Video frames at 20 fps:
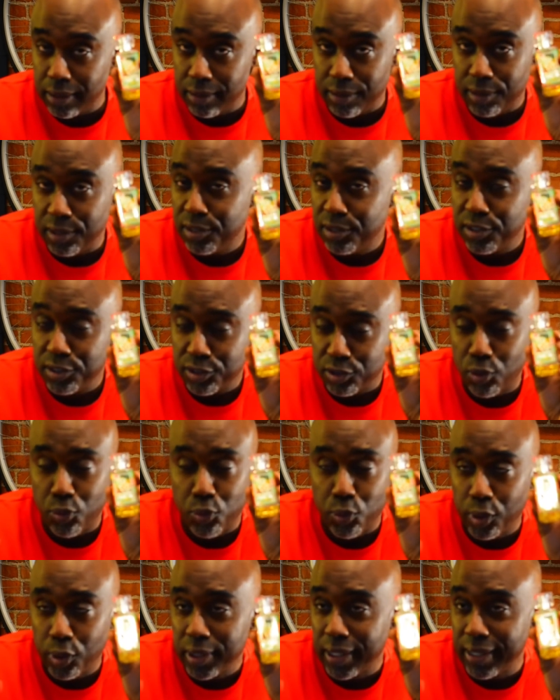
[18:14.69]
This is a
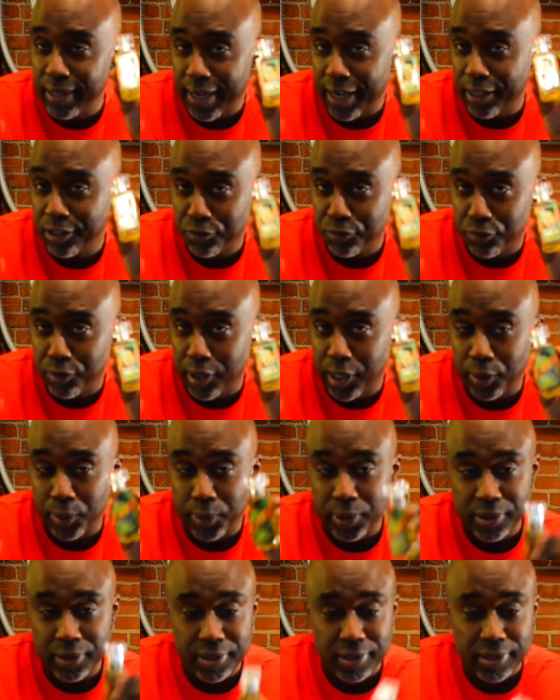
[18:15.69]
really nice
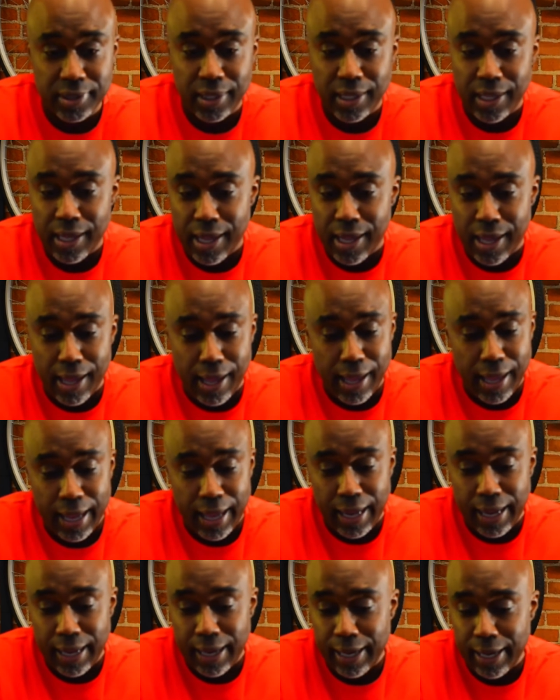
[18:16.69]
fragrance,
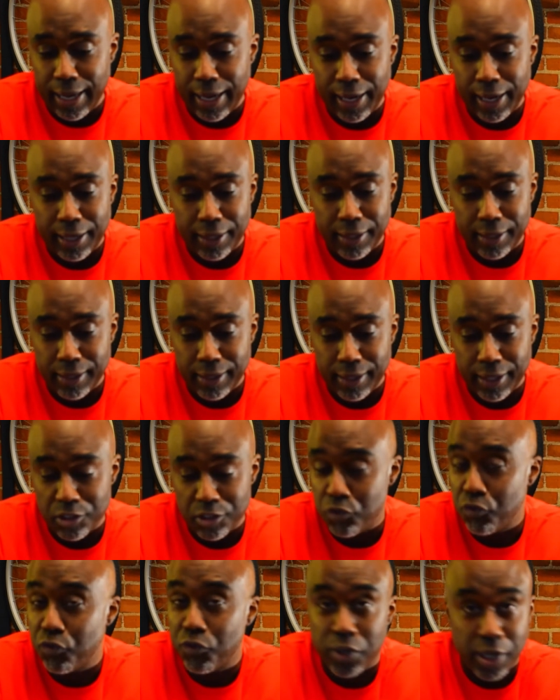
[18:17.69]
and it's
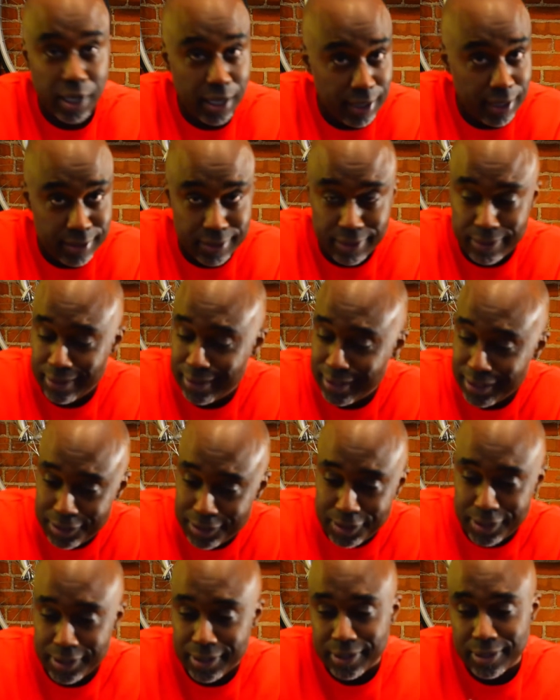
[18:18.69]
fun.
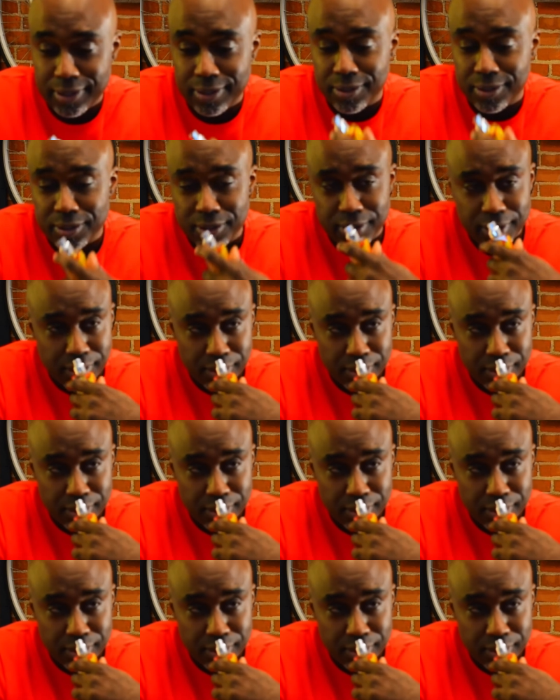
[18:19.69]
This is